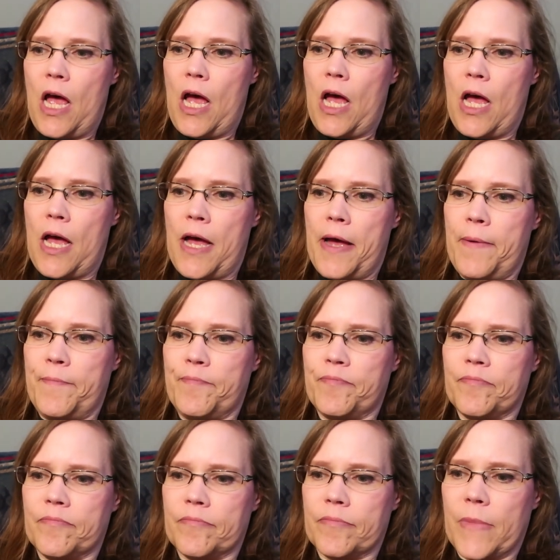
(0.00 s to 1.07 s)

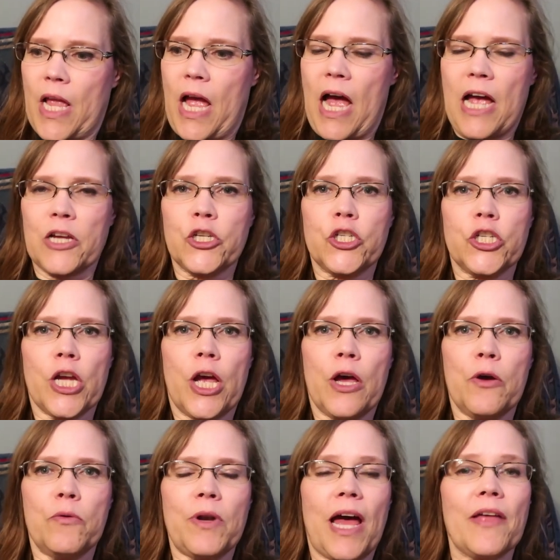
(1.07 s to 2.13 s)
um, I
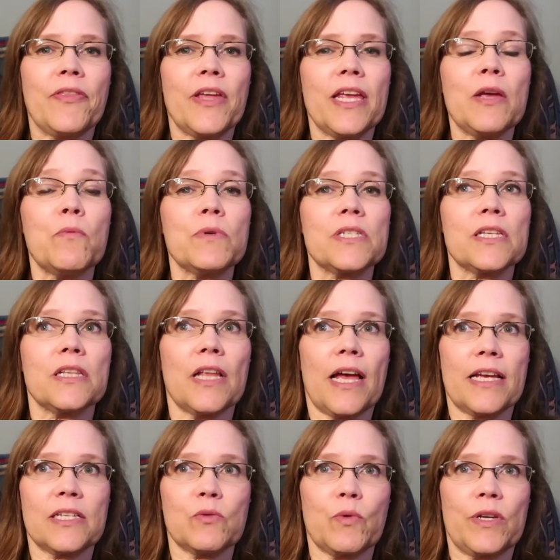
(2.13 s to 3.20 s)
showed, I think it was in
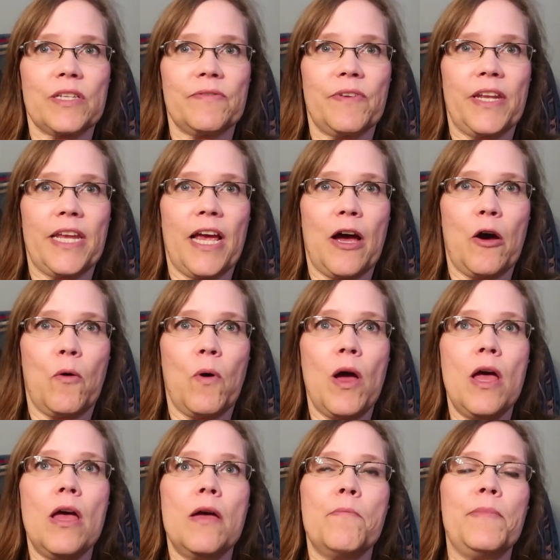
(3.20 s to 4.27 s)
last week's video,
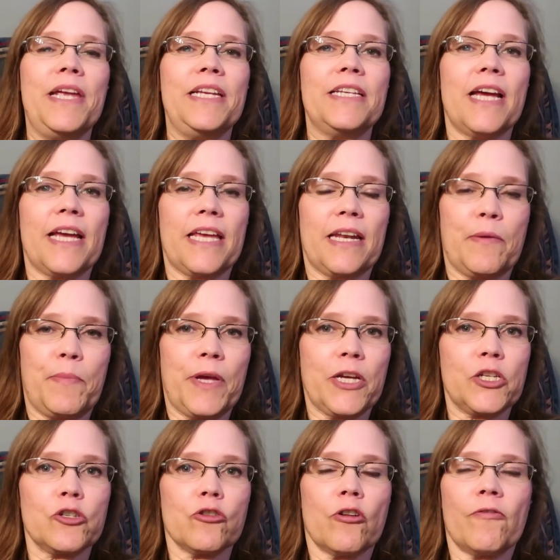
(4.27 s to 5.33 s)
me taking a
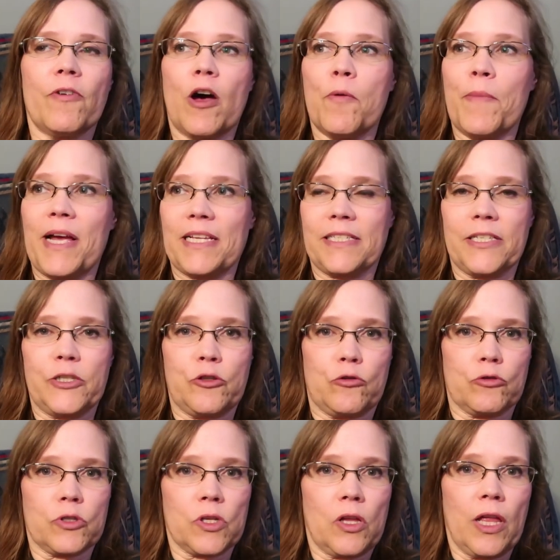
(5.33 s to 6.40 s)
picture of all my
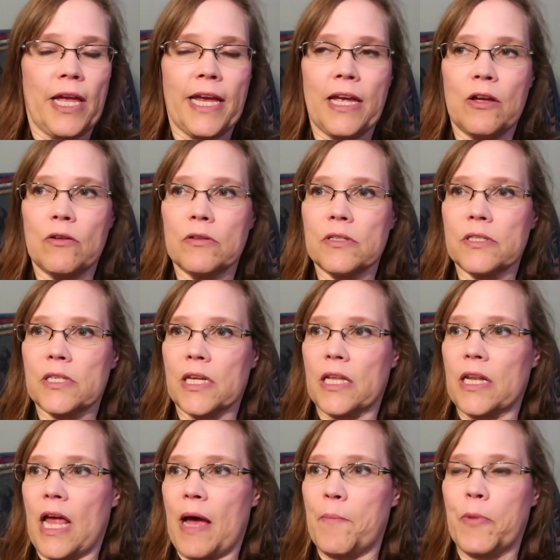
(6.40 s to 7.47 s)
sister's clowns
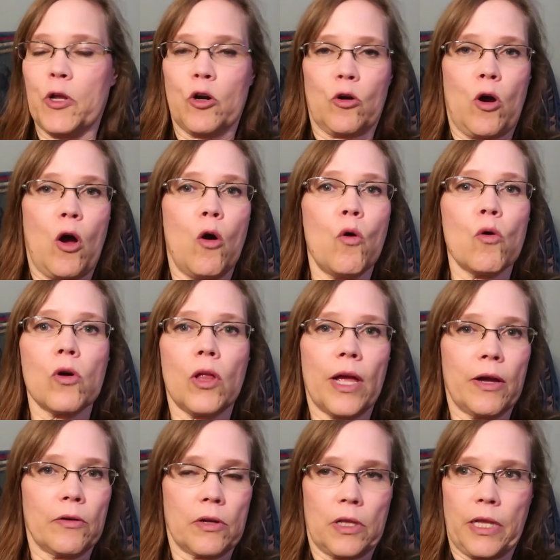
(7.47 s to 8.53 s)
and I put her whole
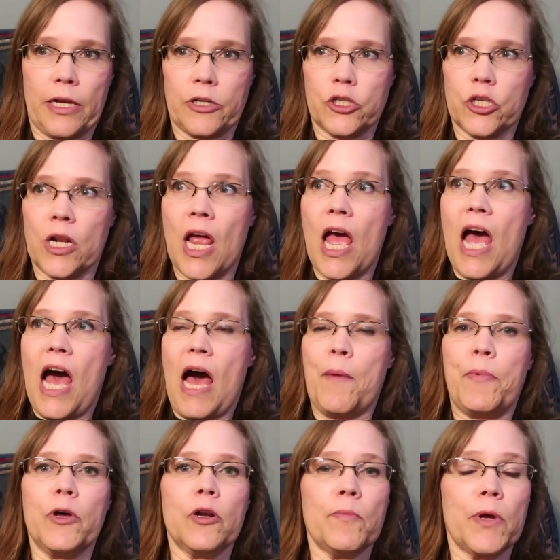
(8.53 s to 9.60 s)
clown collection. I
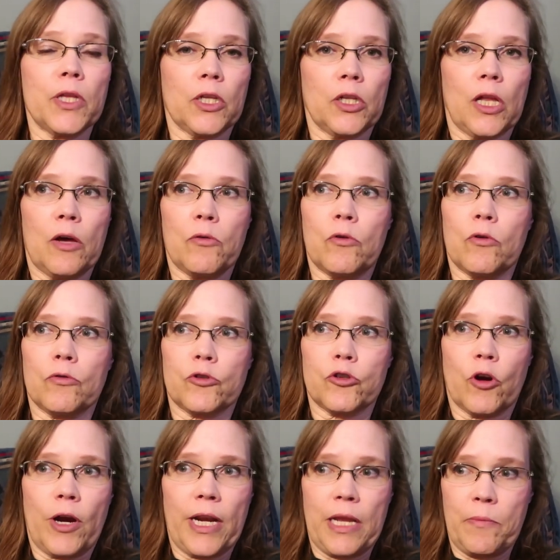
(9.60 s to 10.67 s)
put them on the local
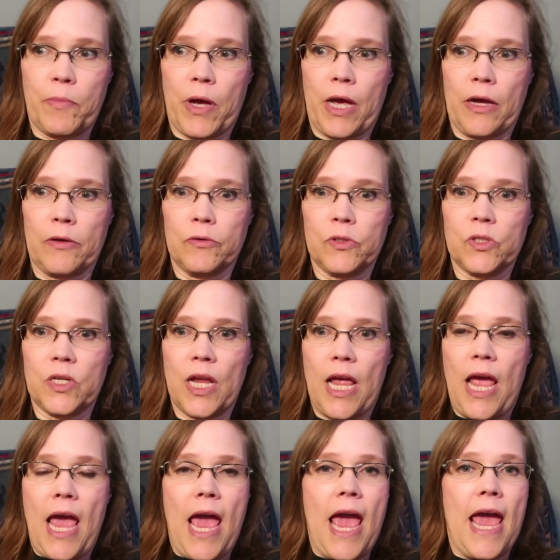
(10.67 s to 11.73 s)
trading post
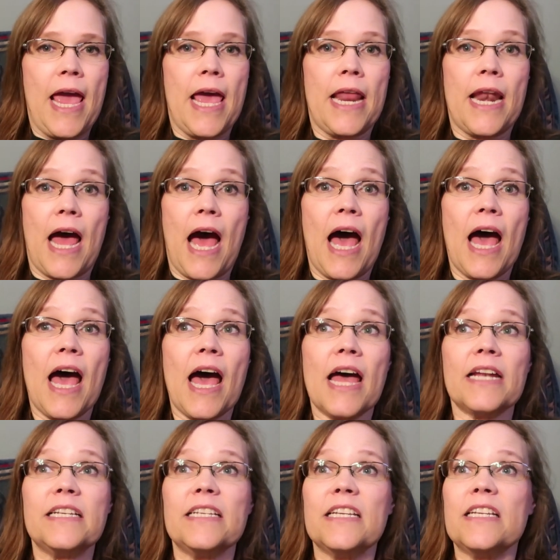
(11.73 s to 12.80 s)
and I
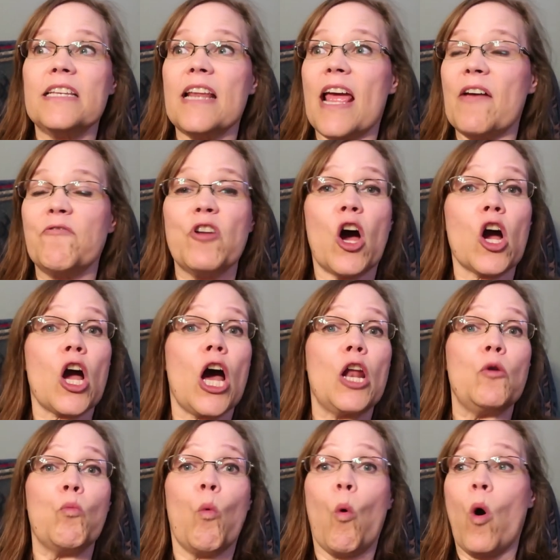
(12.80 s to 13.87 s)
did have not
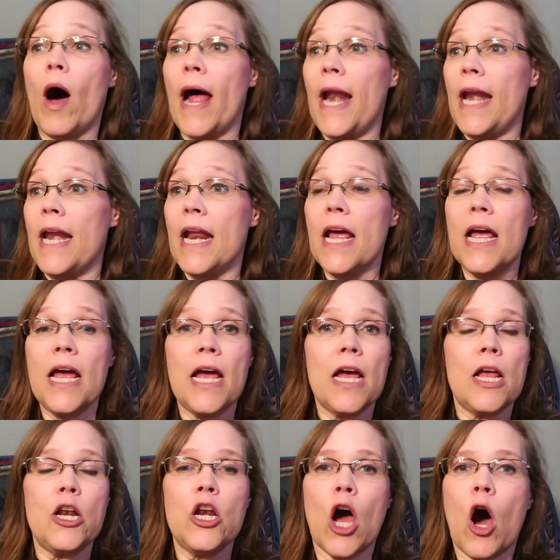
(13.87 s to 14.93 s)
gotten one,
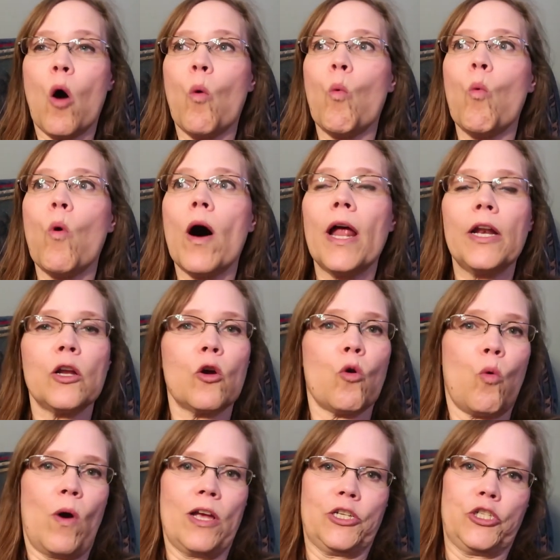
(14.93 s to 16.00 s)
not one
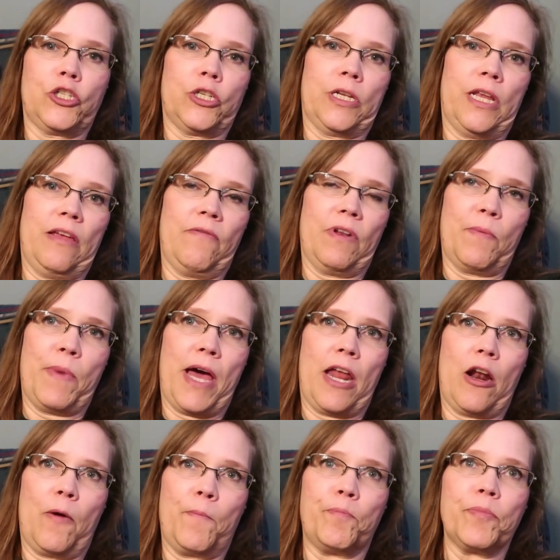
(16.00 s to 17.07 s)
question even about
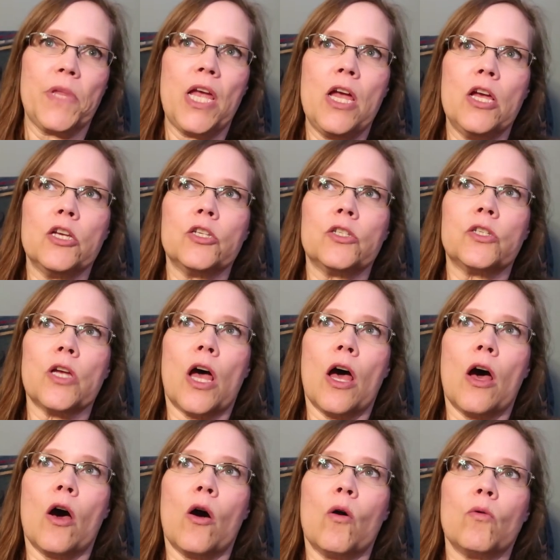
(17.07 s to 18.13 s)
them.
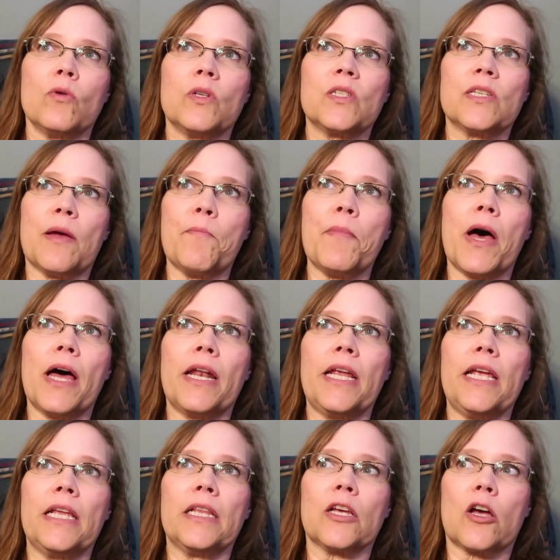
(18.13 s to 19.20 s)
So
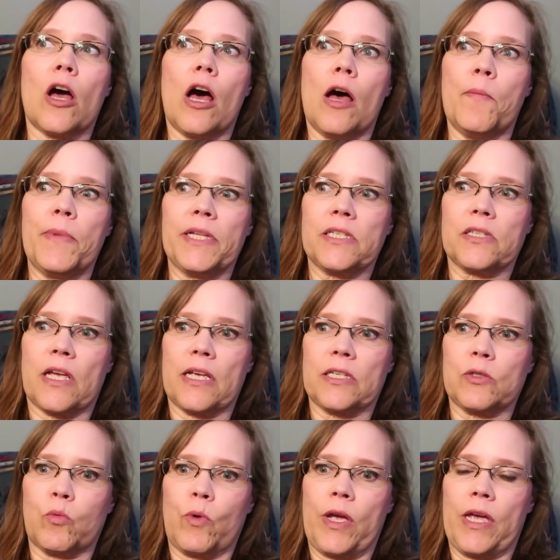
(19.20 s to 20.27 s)
somebody in the comments
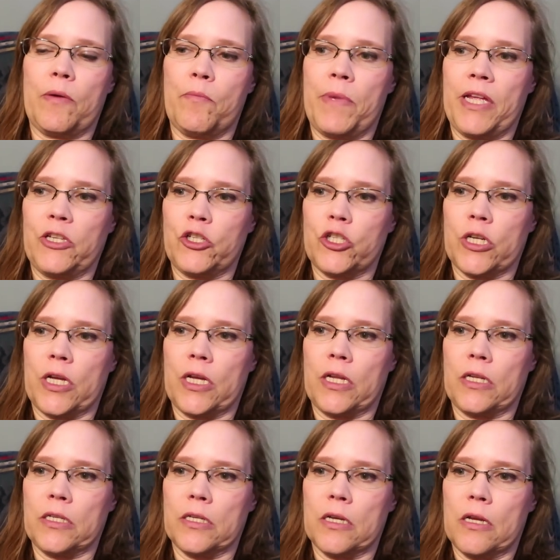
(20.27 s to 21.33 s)
last week
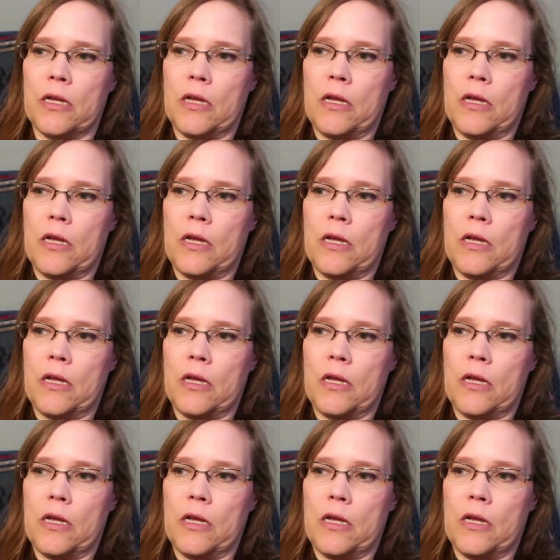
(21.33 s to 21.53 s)
mentioned